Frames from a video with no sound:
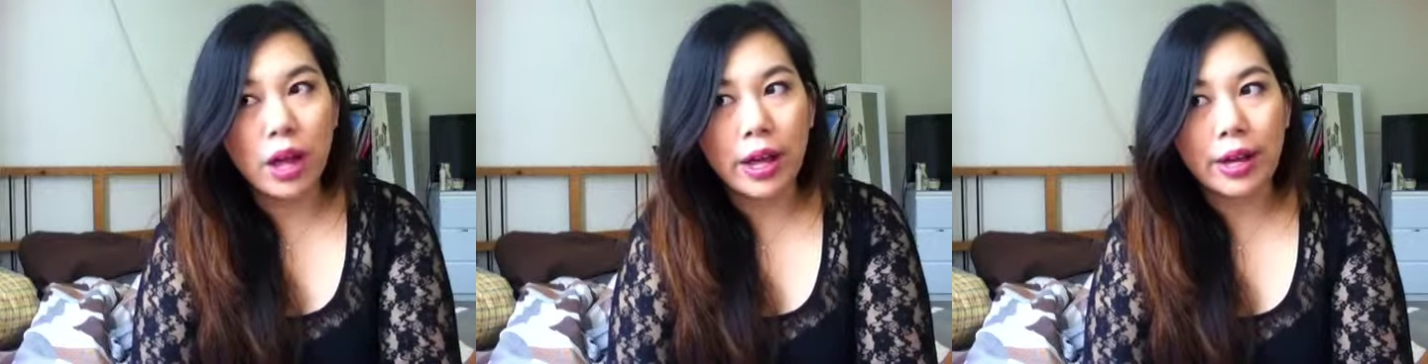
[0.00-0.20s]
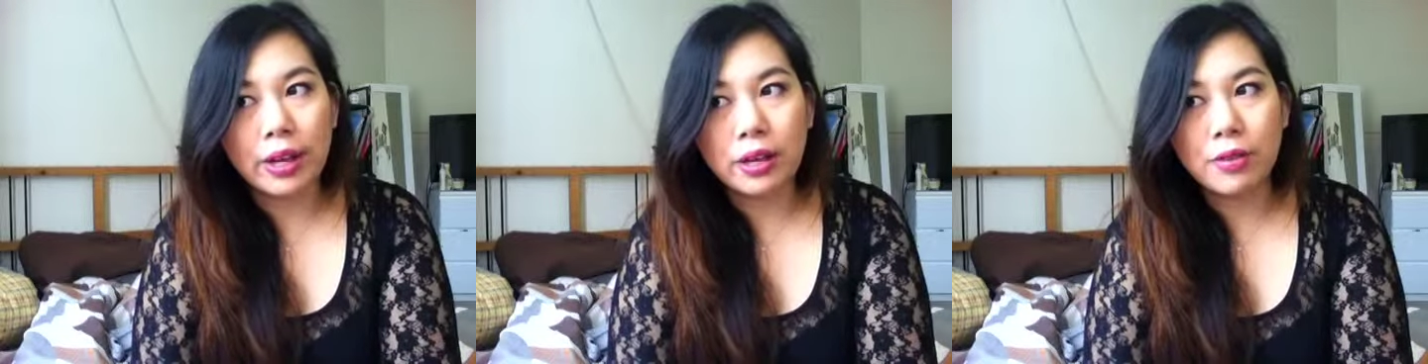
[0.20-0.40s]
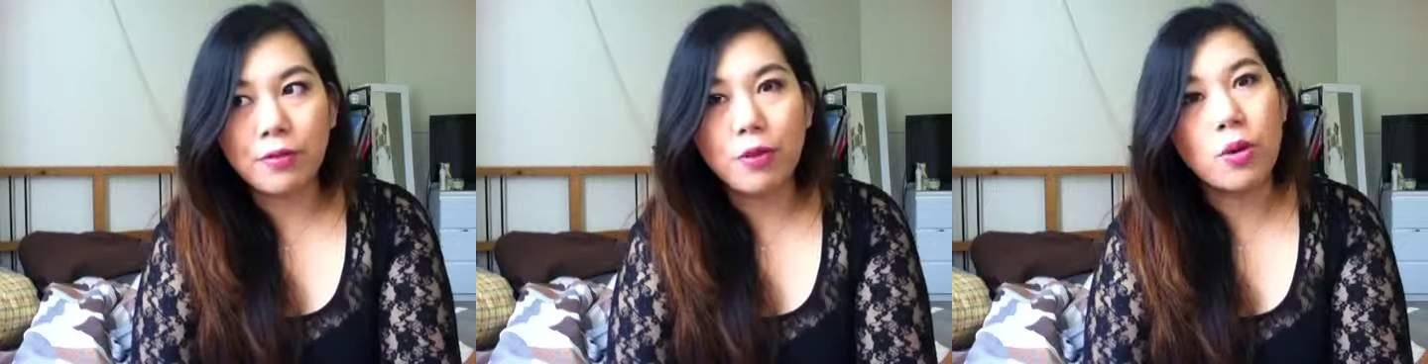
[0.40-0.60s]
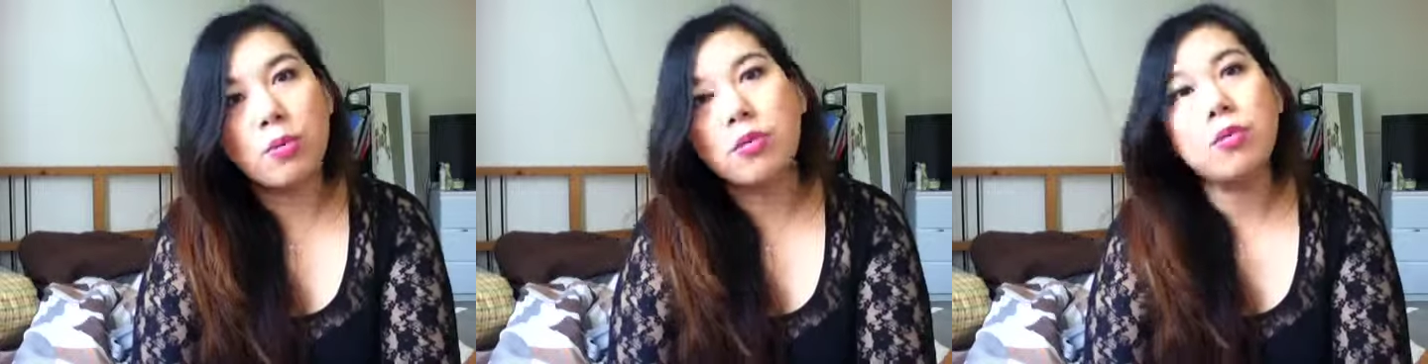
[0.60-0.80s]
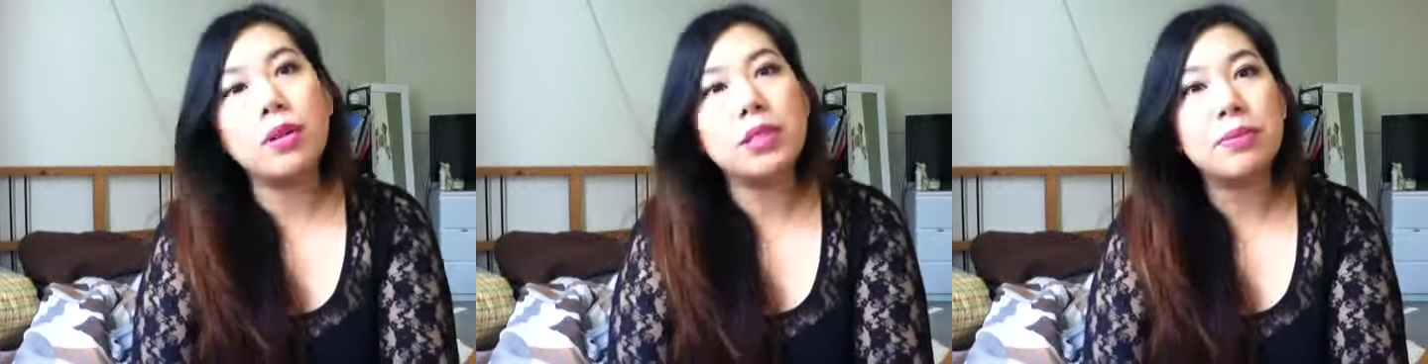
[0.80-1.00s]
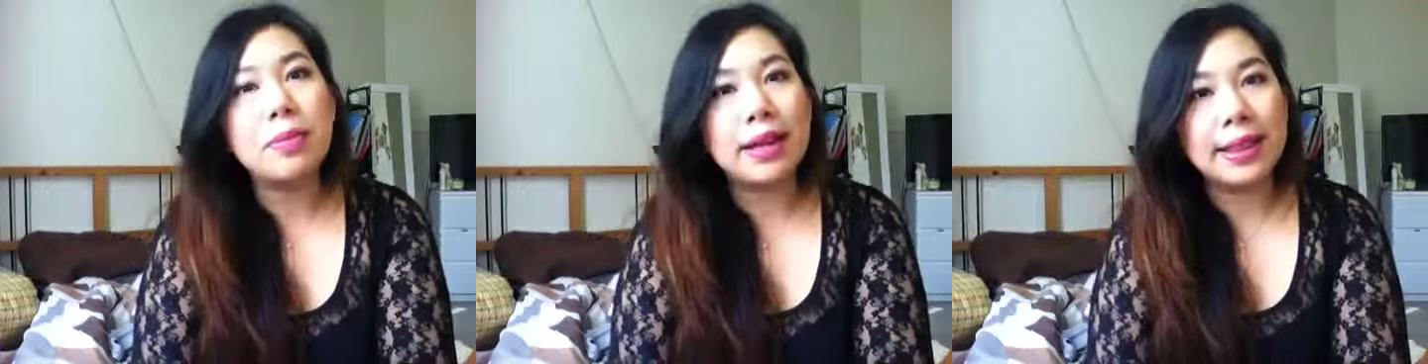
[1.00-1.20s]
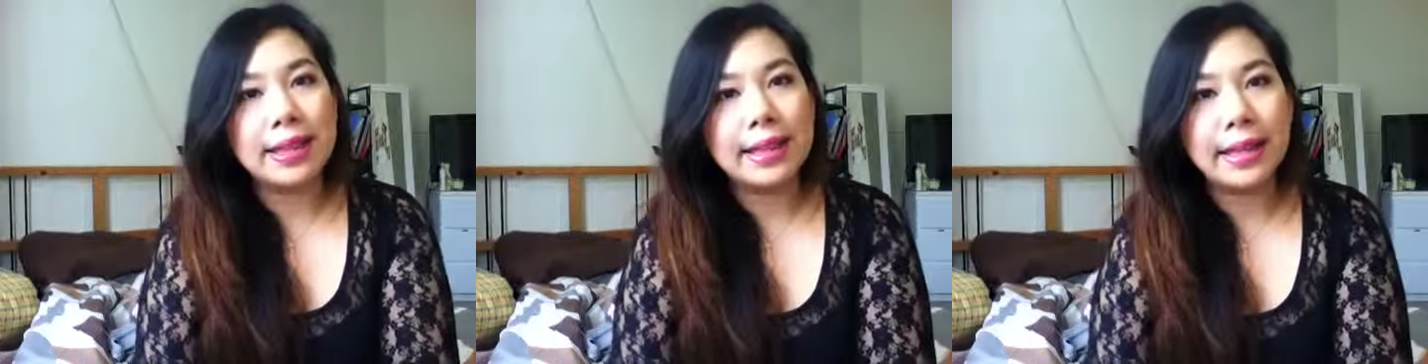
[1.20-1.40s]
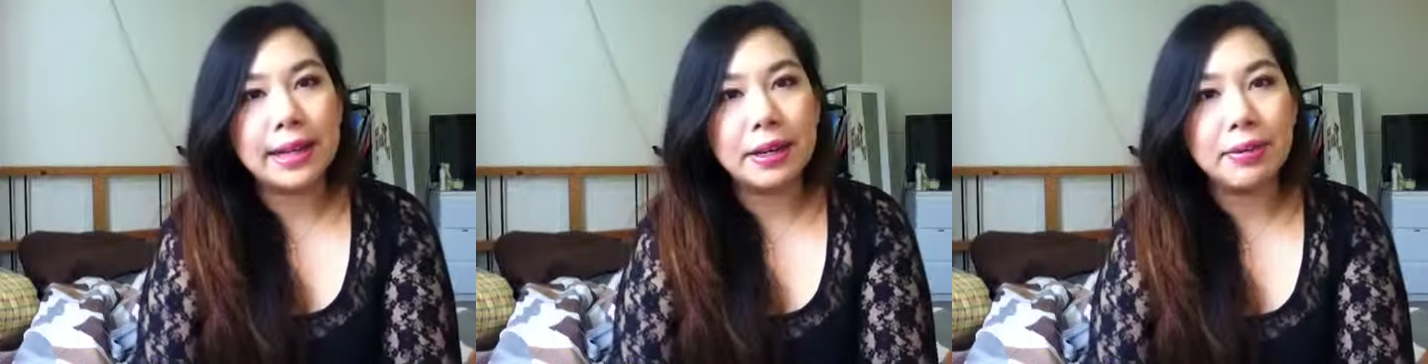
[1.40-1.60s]
Like formal wasn't my
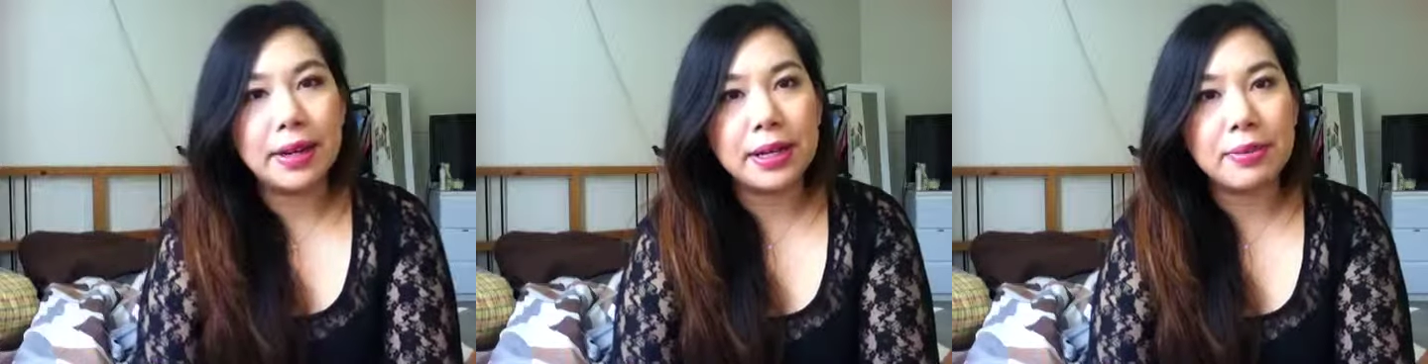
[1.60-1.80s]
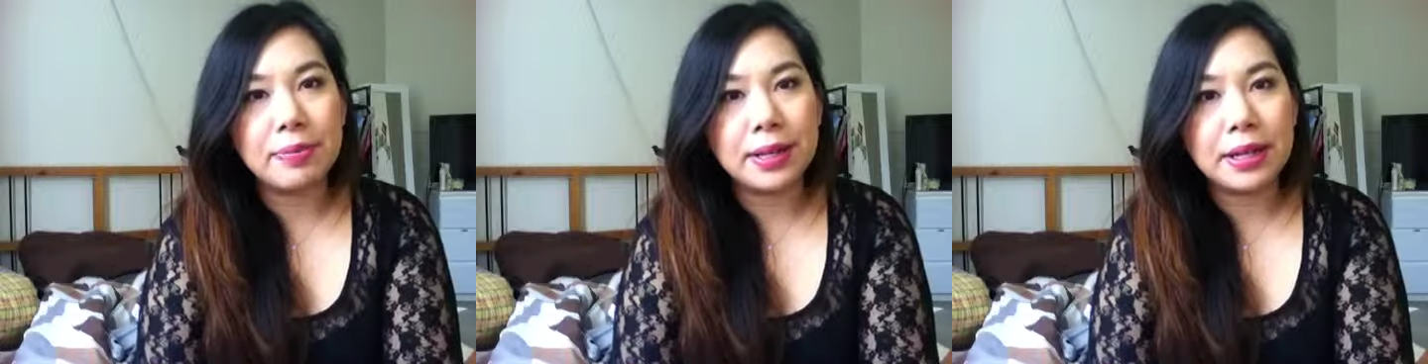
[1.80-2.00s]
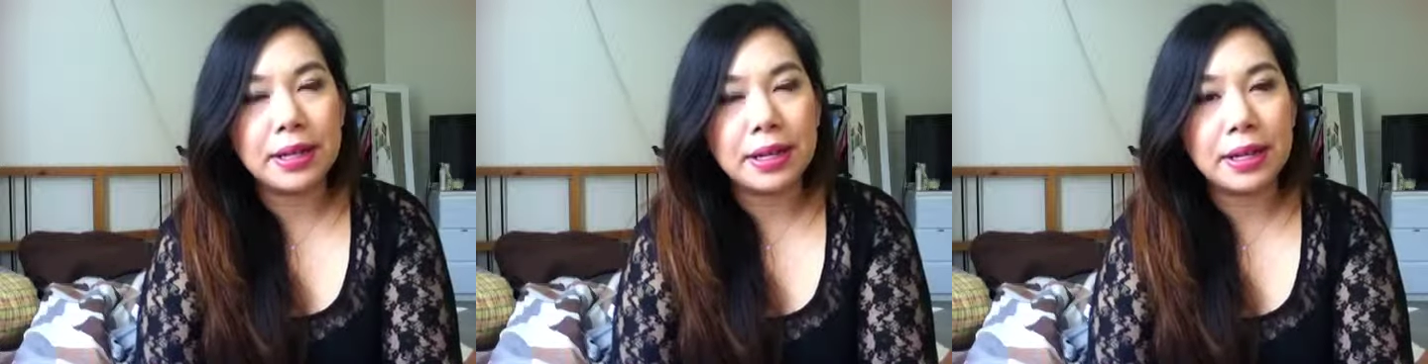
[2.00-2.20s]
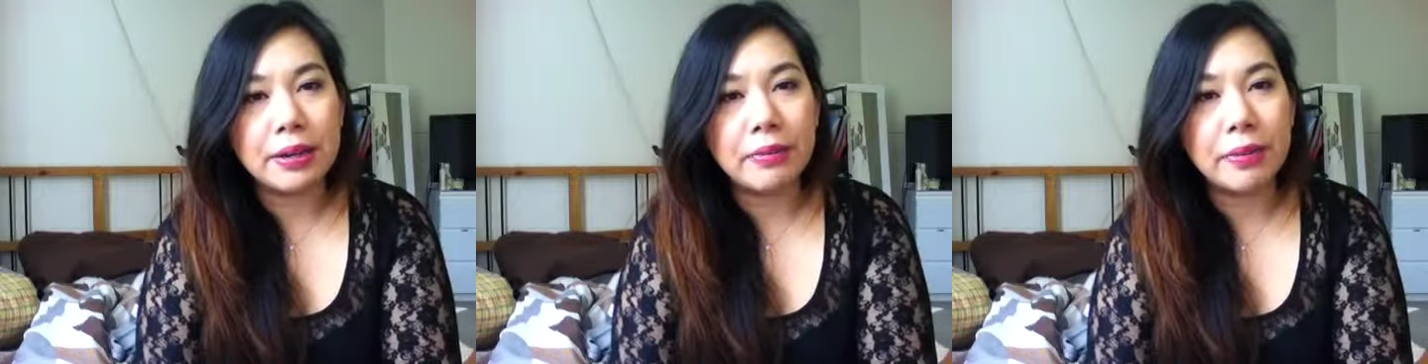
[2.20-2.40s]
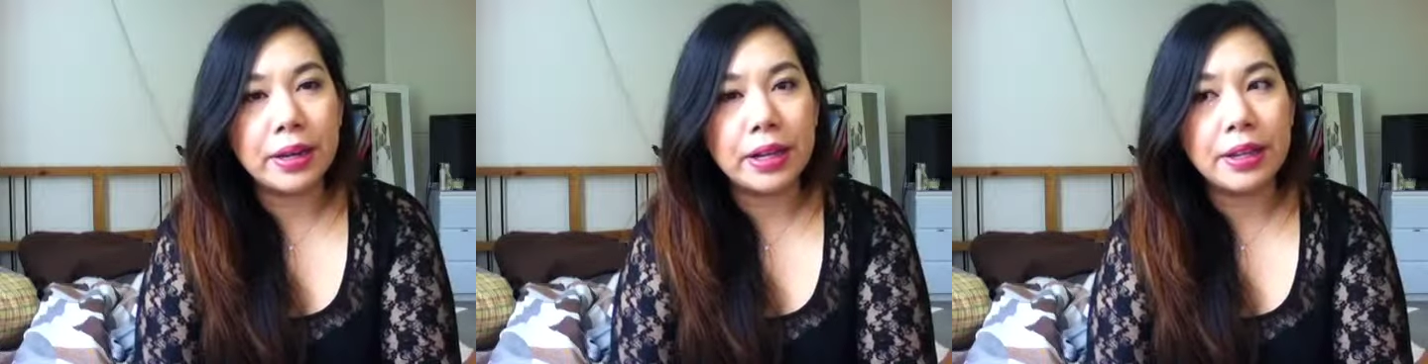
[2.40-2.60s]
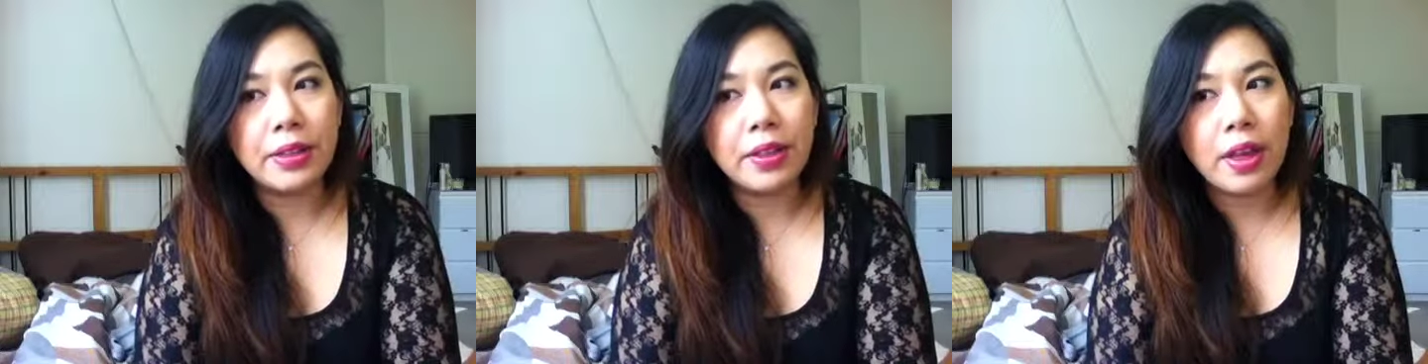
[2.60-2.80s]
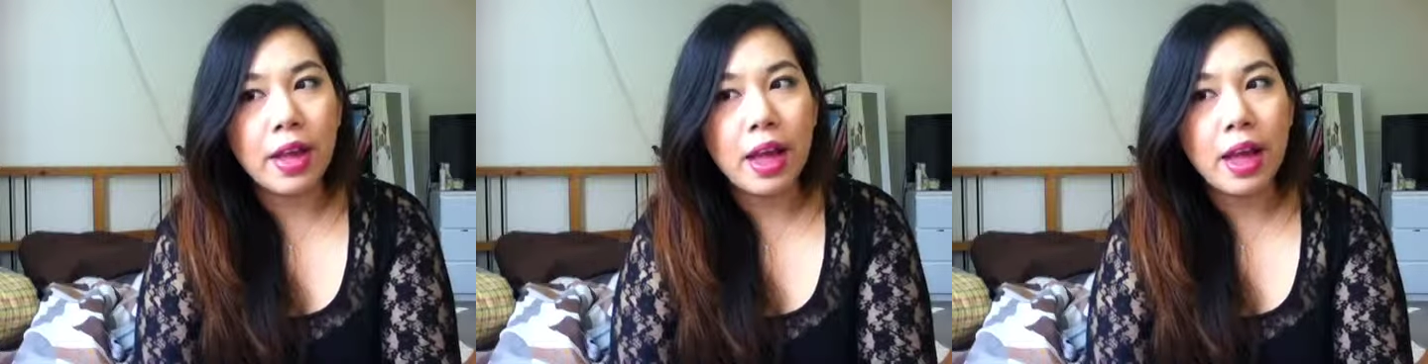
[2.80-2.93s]
thing anyway to begin with.